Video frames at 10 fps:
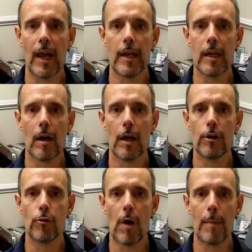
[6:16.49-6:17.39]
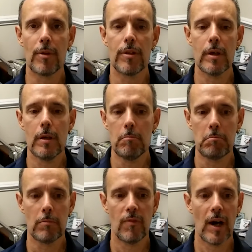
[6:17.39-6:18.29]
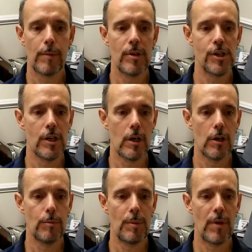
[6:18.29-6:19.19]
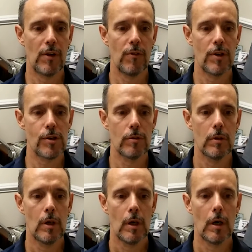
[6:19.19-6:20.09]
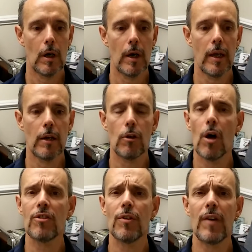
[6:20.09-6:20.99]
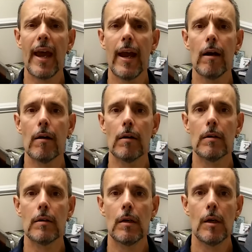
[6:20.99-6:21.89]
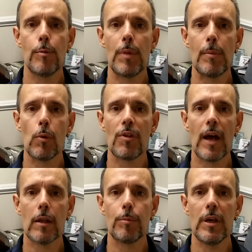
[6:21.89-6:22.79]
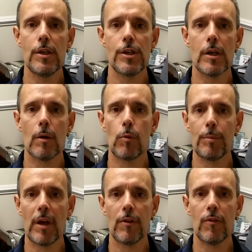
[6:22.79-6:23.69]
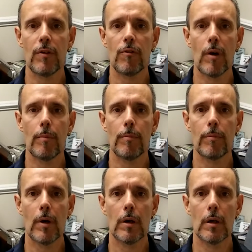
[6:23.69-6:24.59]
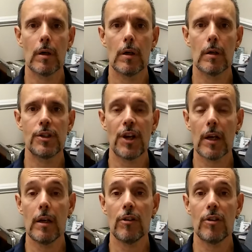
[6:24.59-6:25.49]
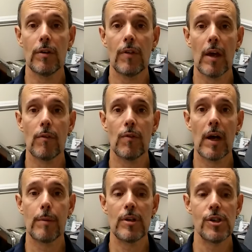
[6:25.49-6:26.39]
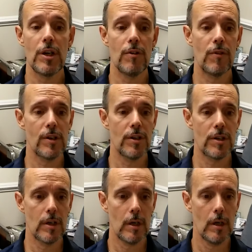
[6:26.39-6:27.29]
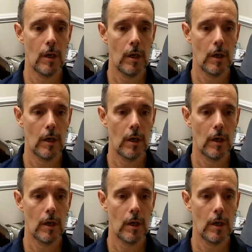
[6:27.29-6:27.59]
any kind of neuropathy, vitamin G could be beneficial. In a loss of hair, people with alopecia would benefit from checking to see if they have a vitamin G deficiency.